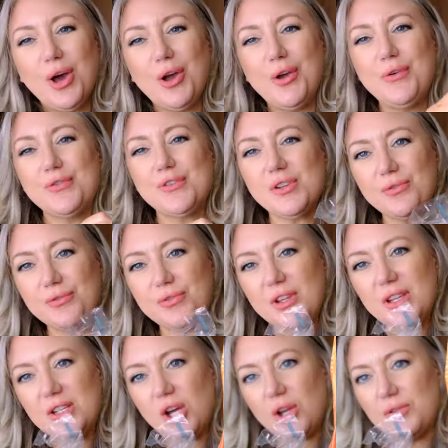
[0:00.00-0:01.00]
loaves of
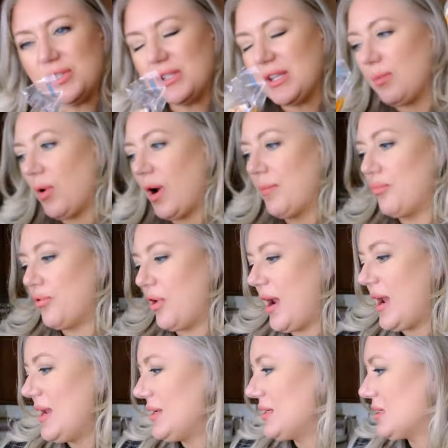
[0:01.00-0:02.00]
the toasty white
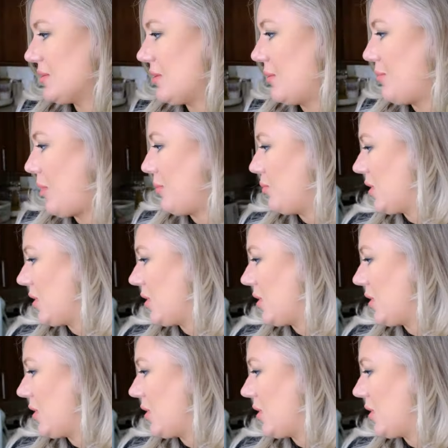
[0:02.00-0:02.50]
bread, so I'll pop